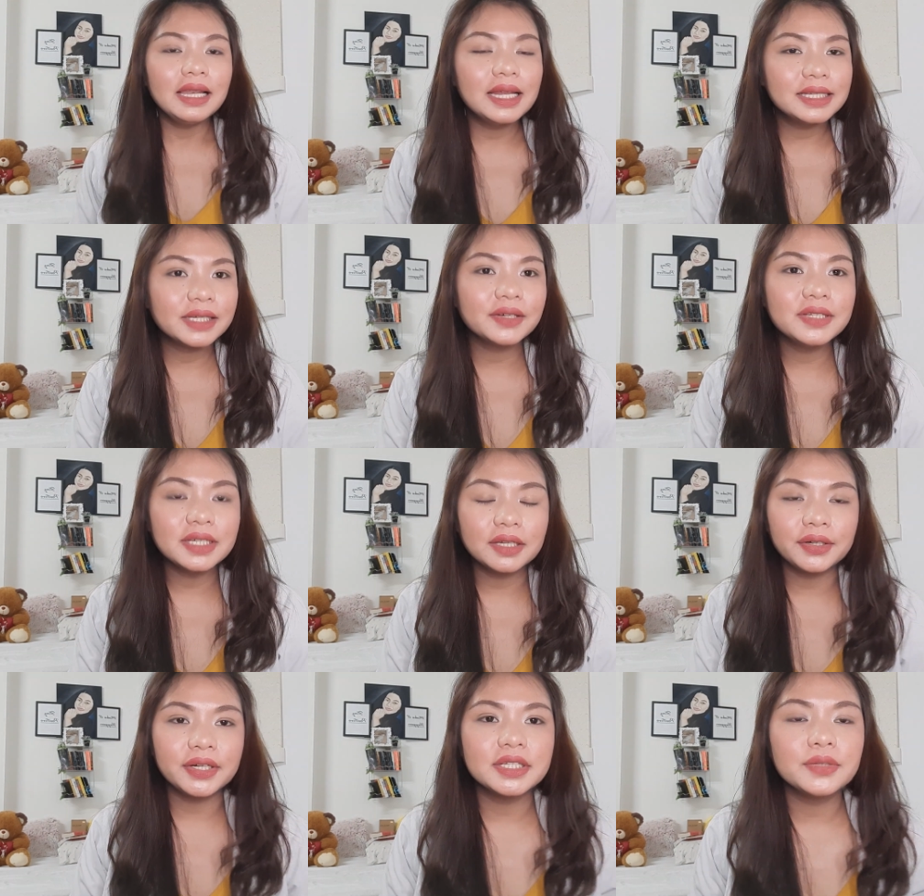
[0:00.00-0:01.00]
let's
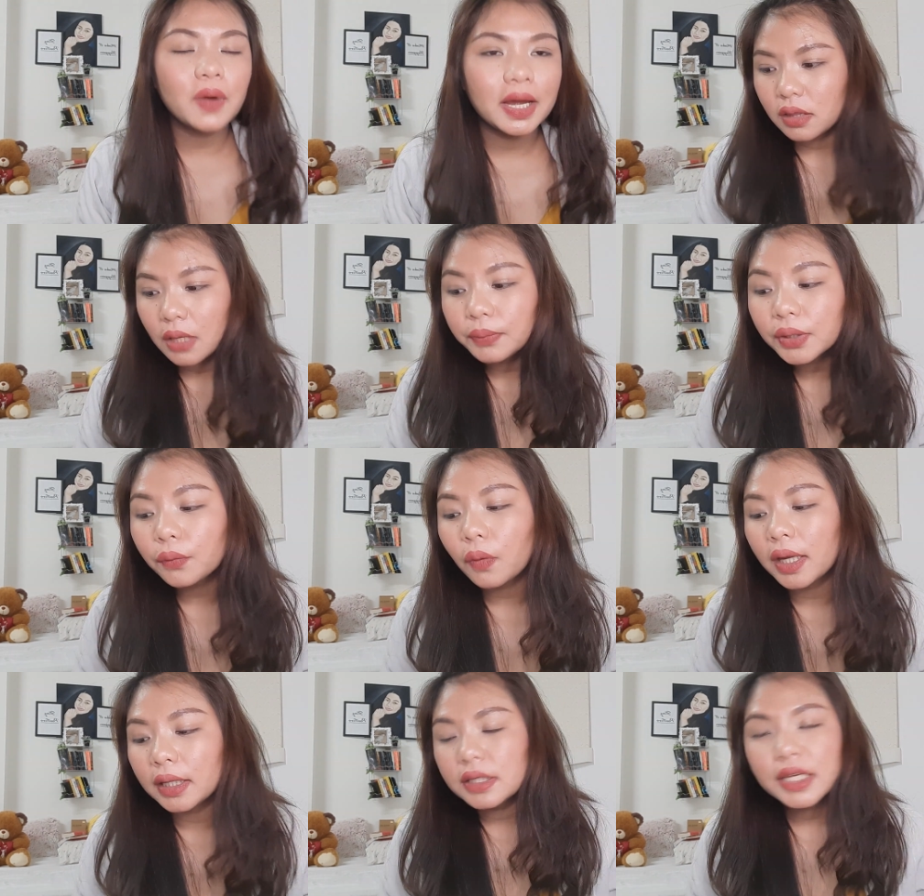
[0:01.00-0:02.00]
consider this one. Number
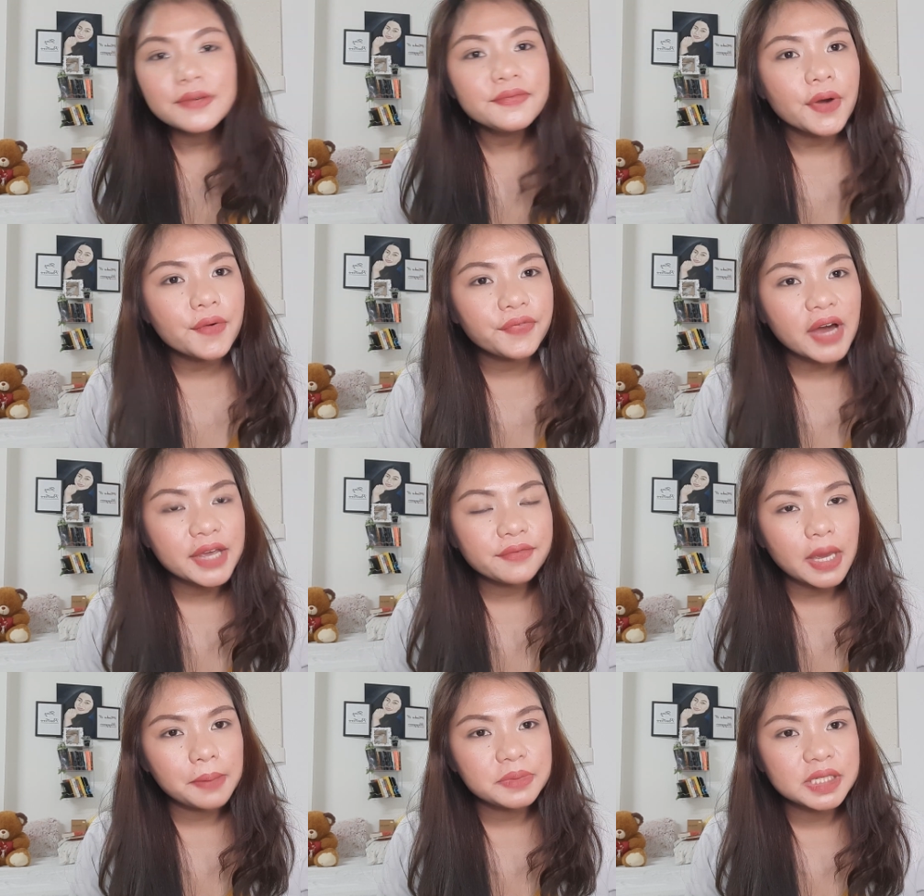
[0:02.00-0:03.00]
one, give
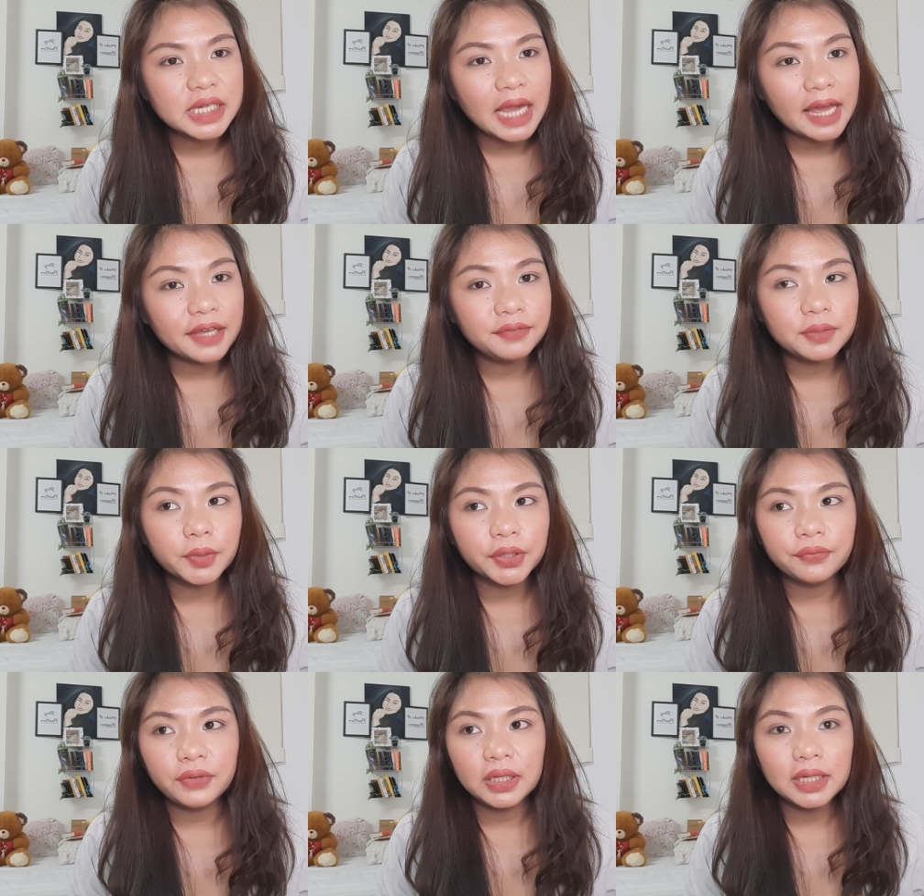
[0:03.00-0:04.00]
5 mg IV
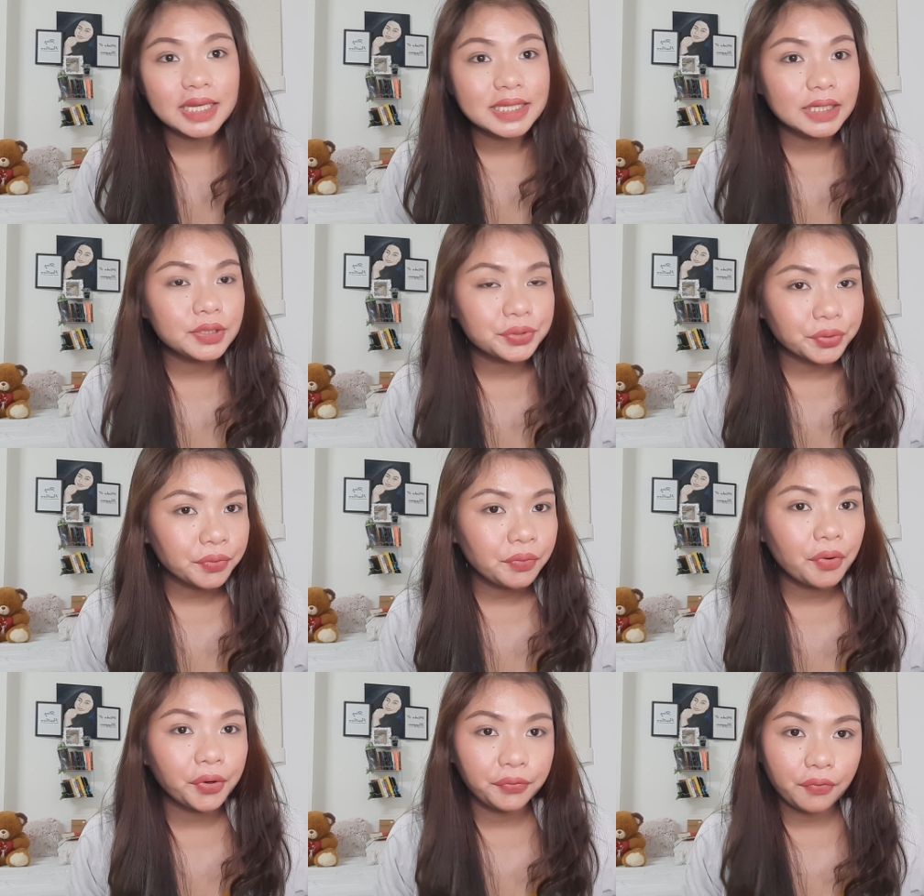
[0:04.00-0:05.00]
morphine. Is it
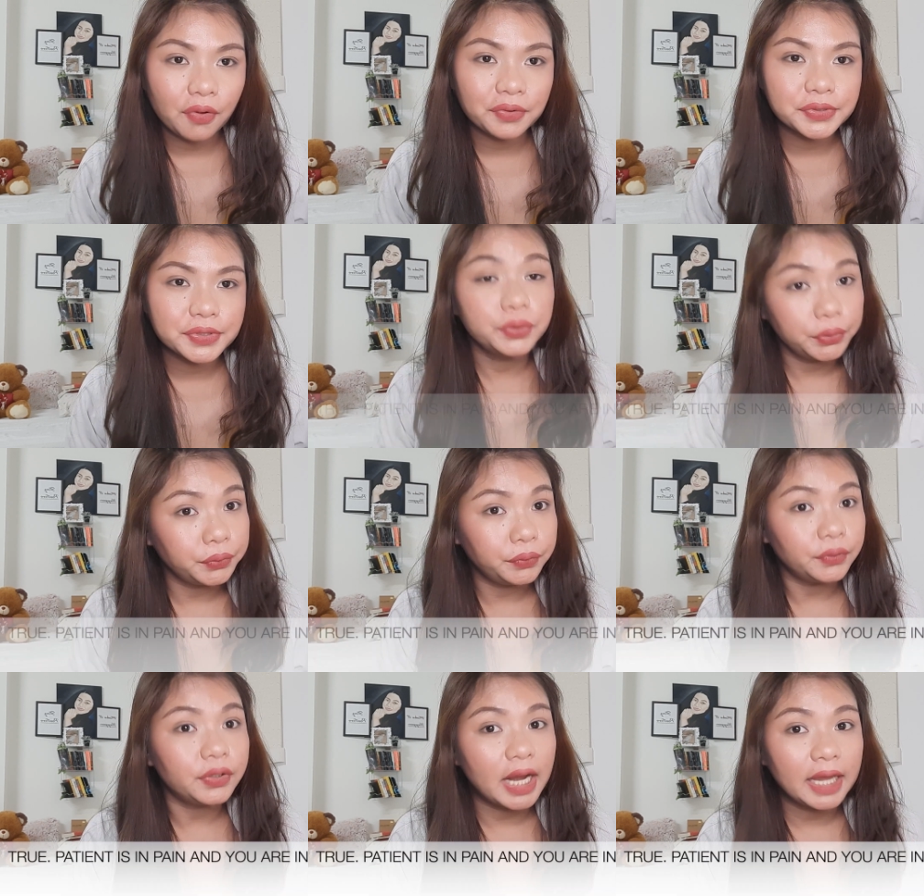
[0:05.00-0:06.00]
true or false? True,
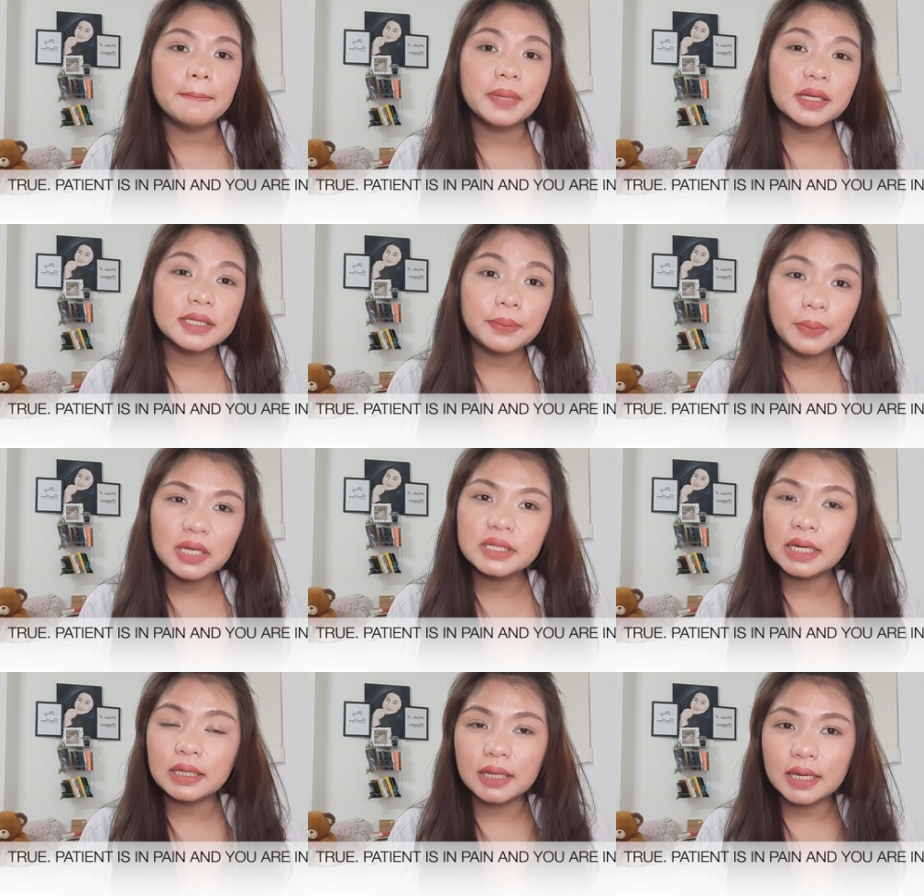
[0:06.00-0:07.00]
right? Because the
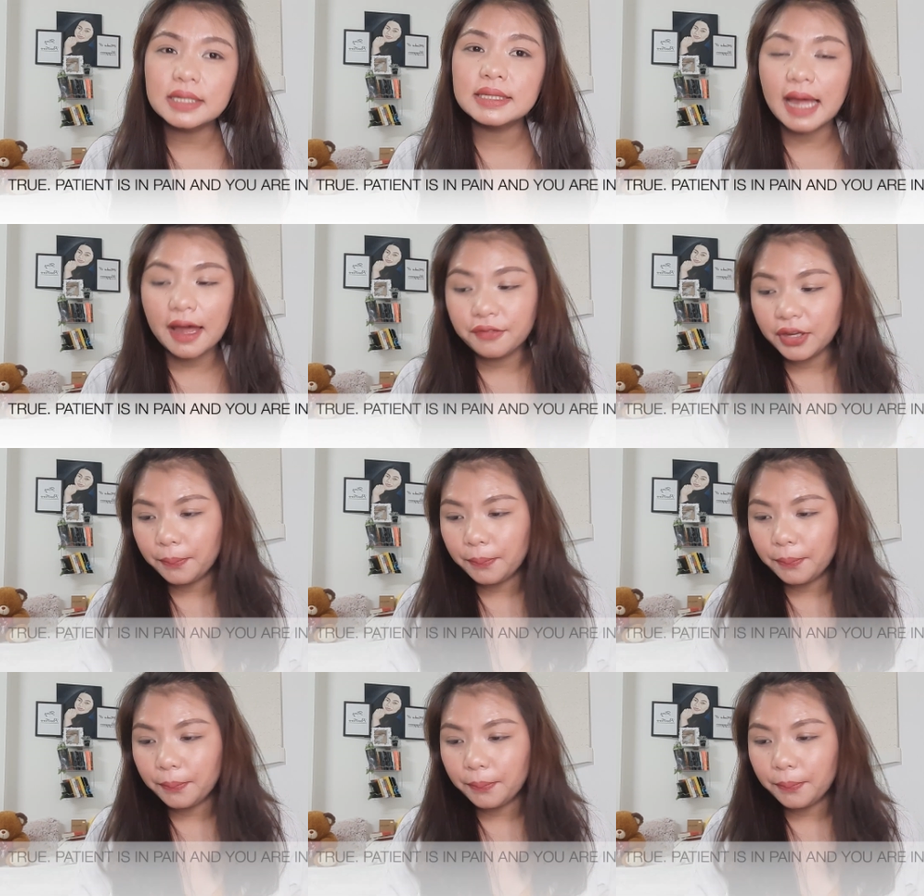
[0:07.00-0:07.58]
patient is having